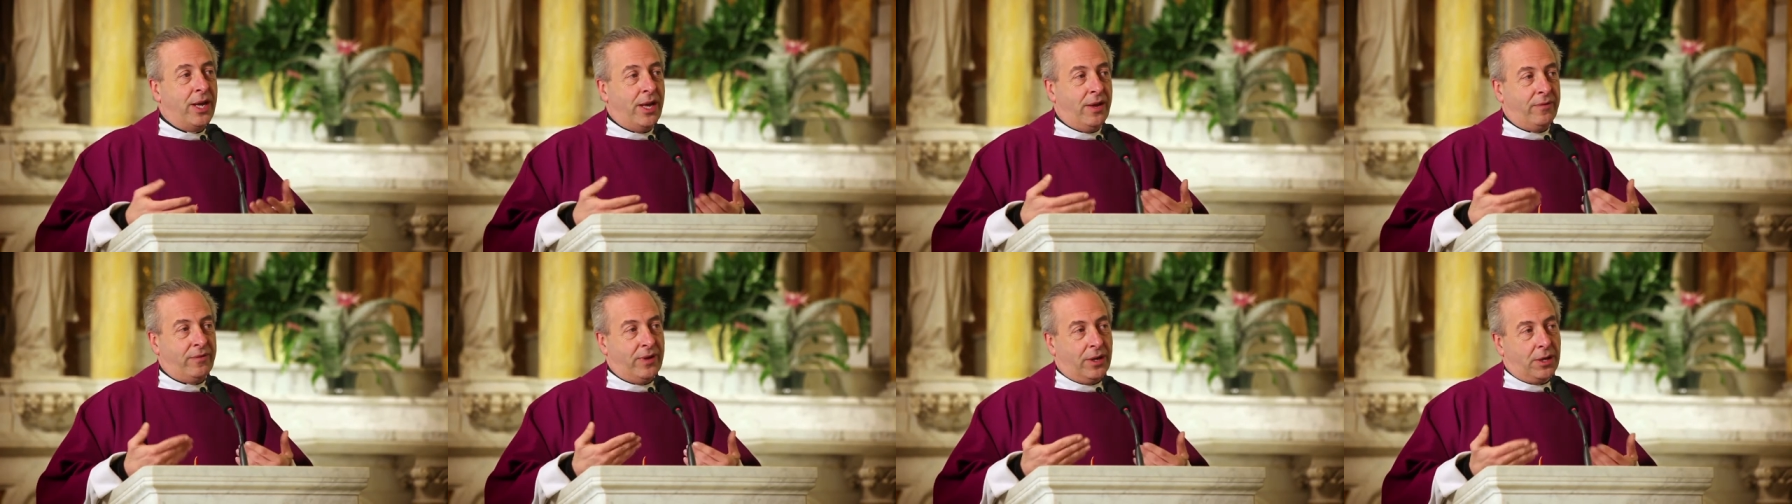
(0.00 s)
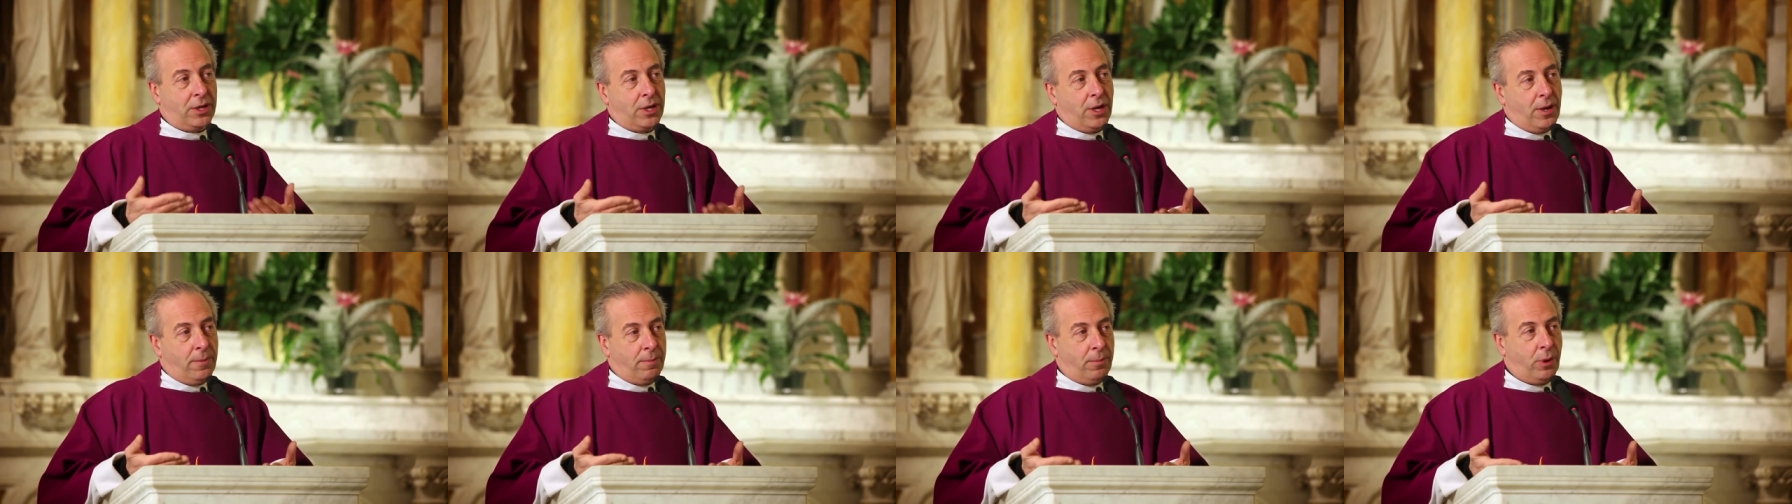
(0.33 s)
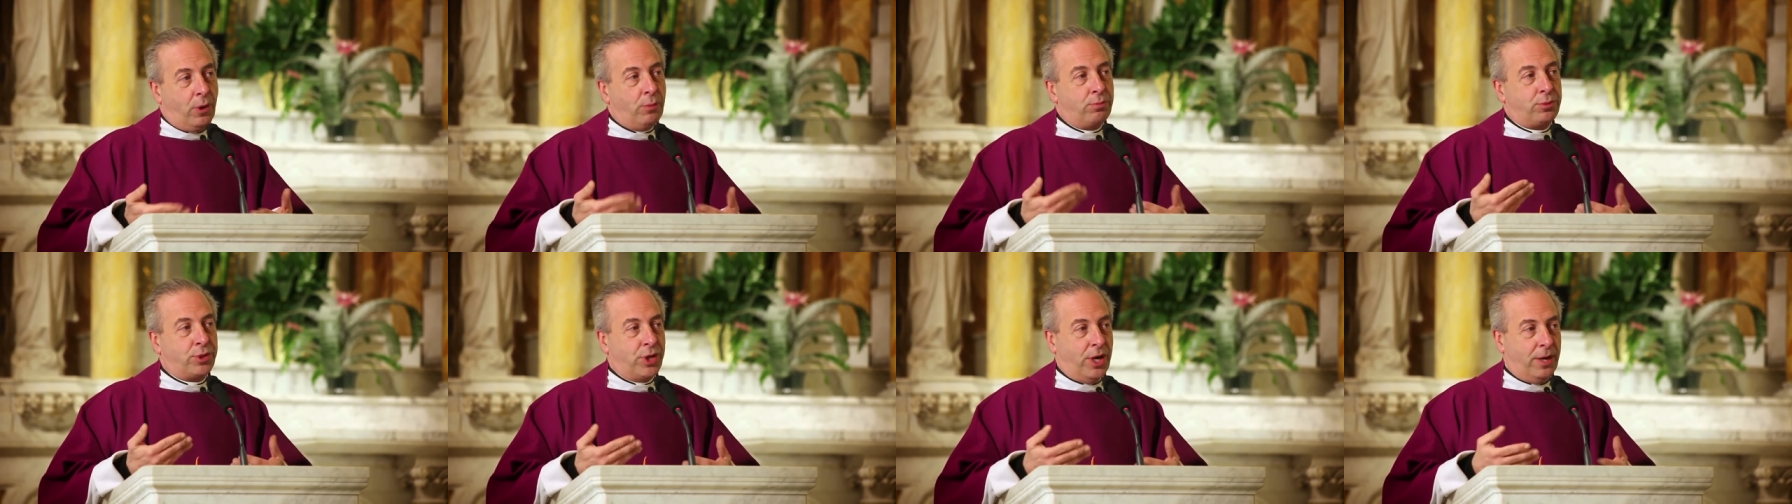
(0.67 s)
In fact,
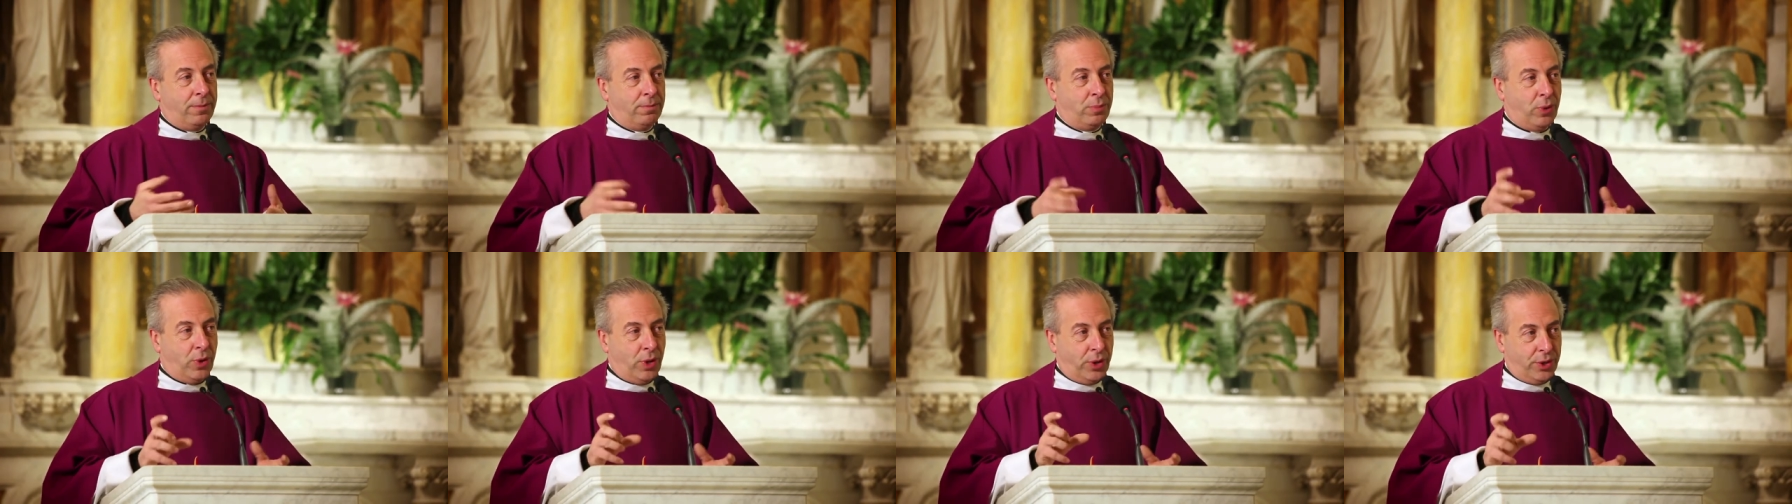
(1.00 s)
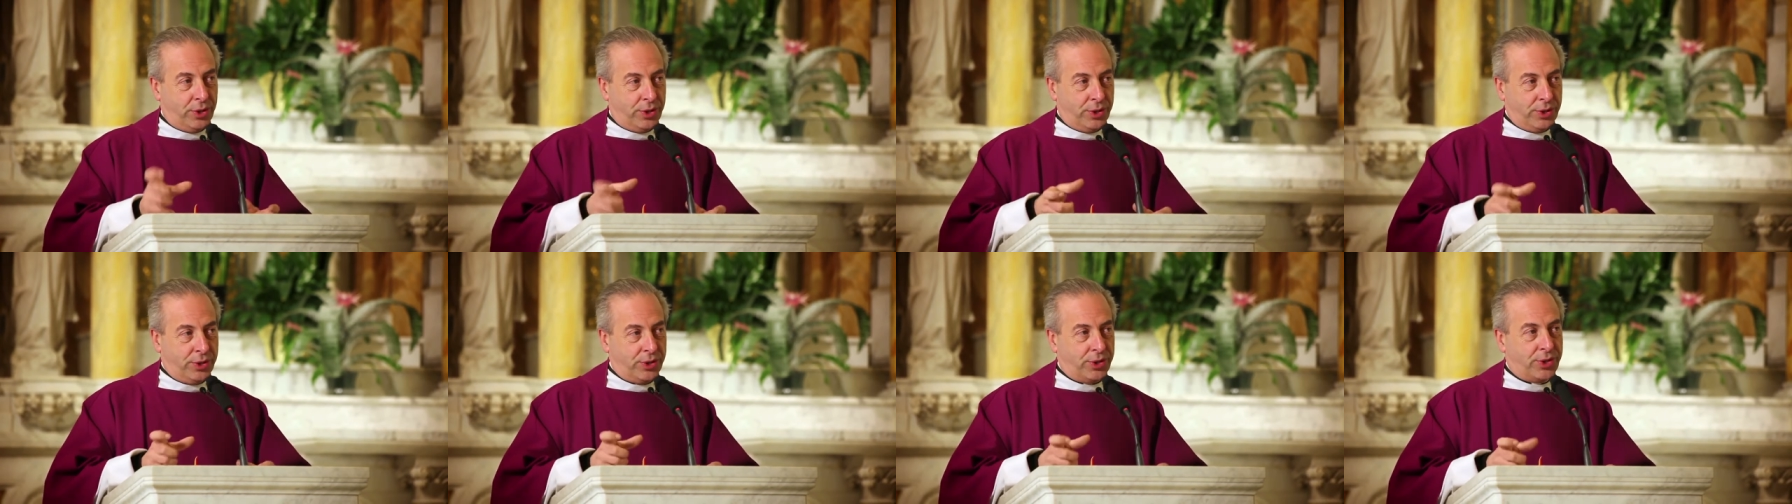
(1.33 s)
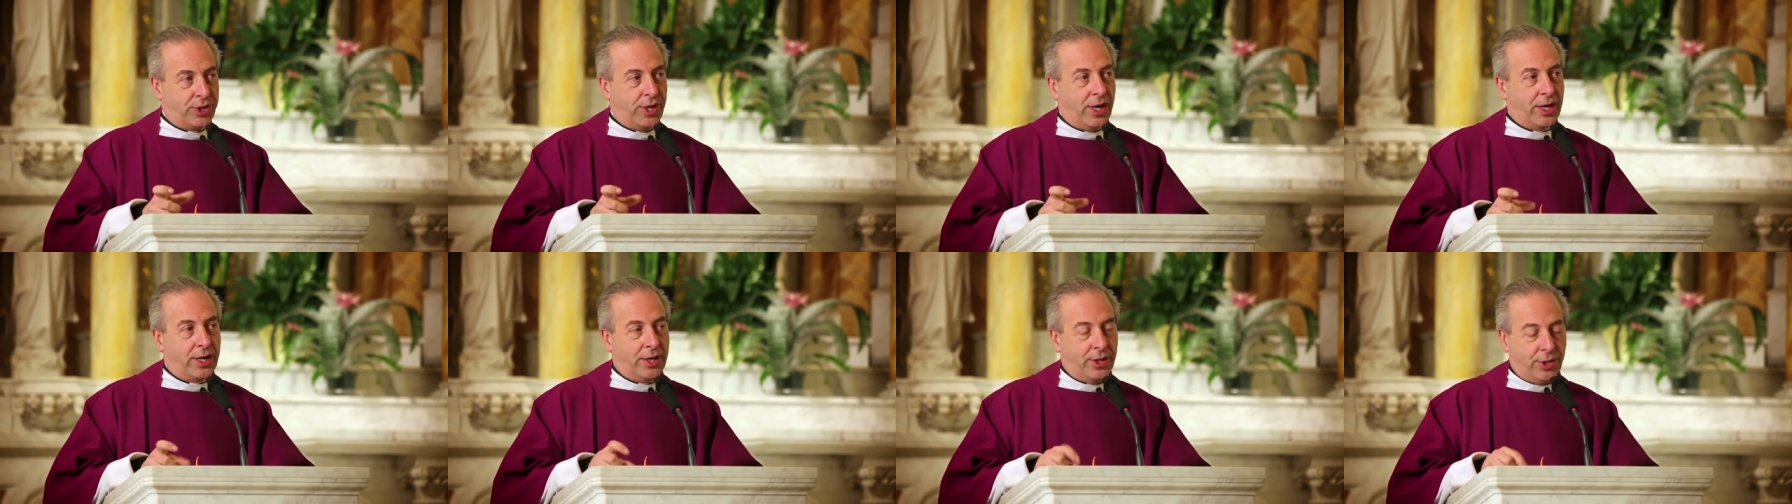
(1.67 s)
Pope John Paul
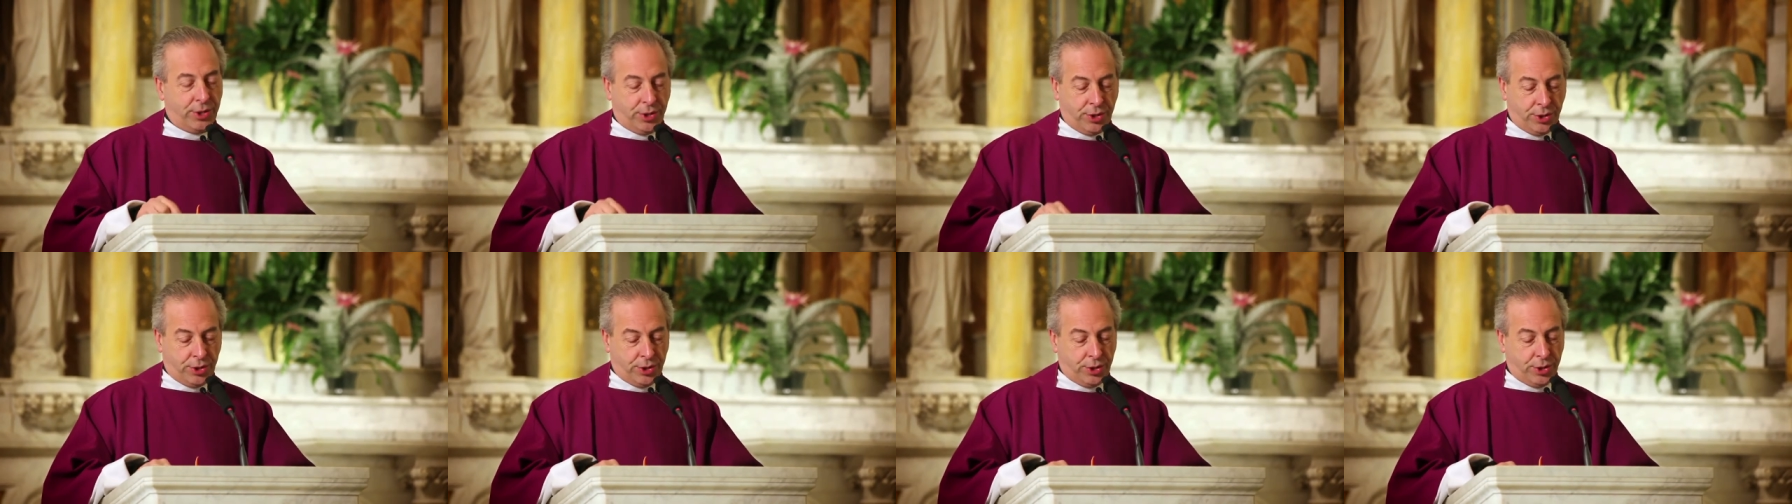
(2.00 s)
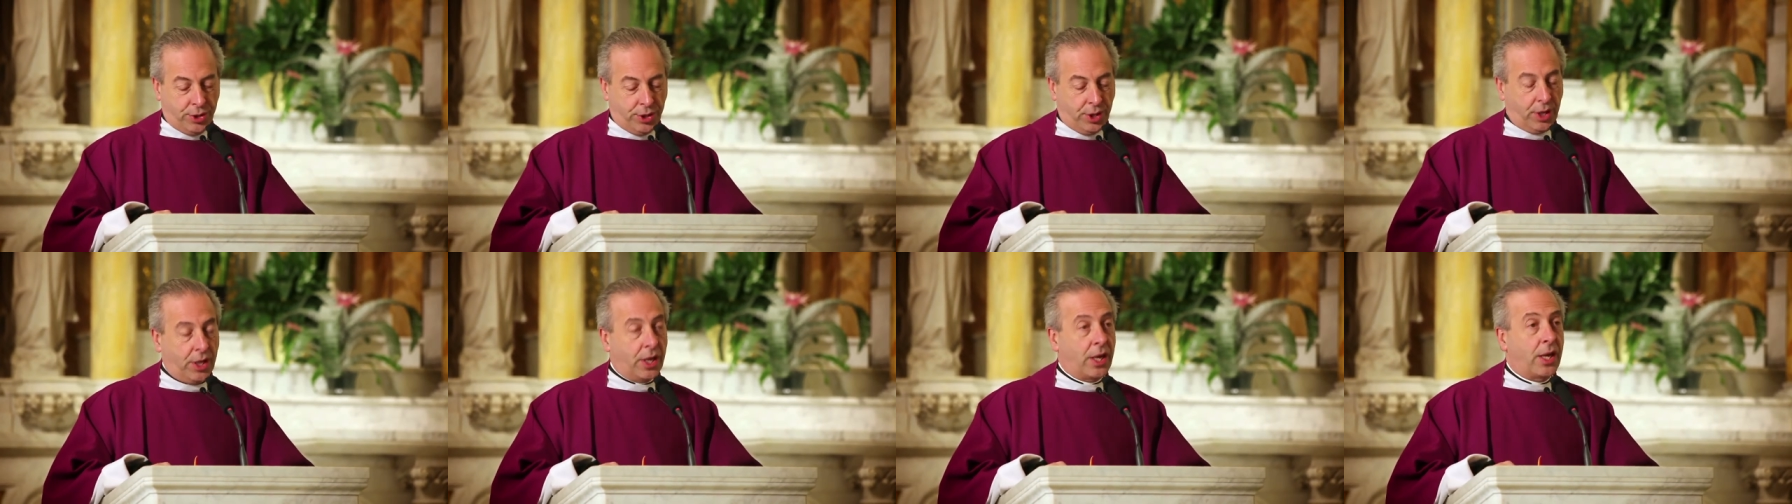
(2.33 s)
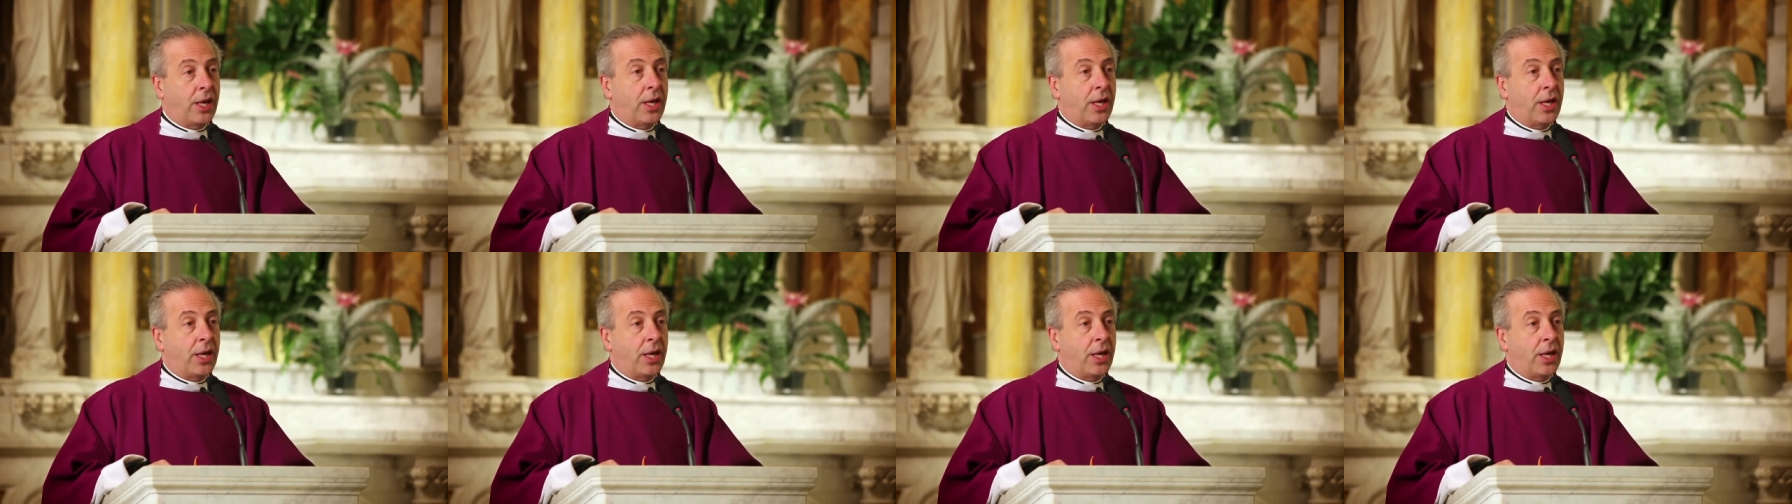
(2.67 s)
II took